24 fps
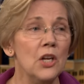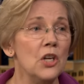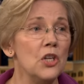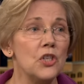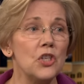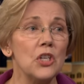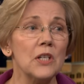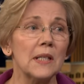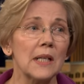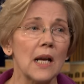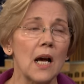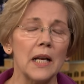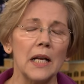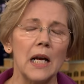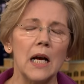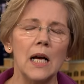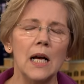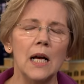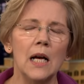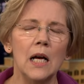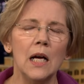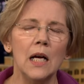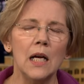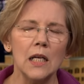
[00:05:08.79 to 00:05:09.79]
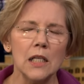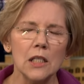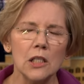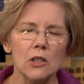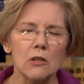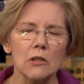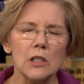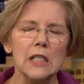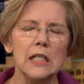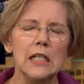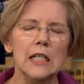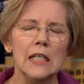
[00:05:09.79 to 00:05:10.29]
She's got
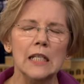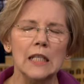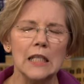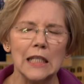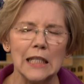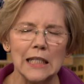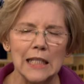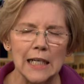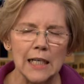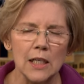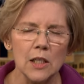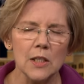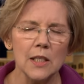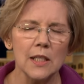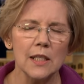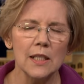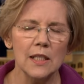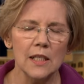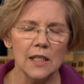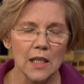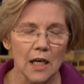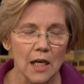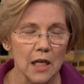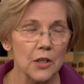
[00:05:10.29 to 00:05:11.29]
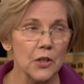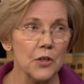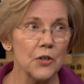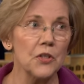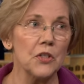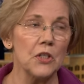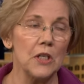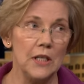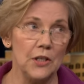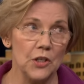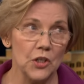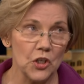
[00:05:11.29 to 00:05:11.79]

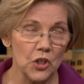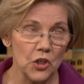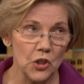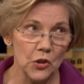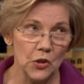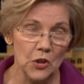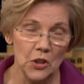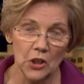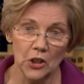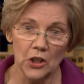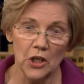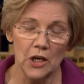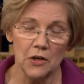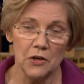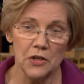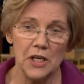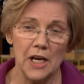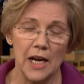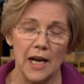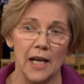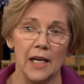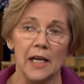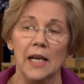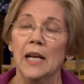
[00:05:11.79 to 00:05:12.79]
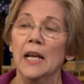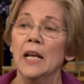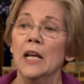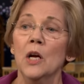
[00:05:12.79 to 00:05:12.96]
$100,000 in student loan debt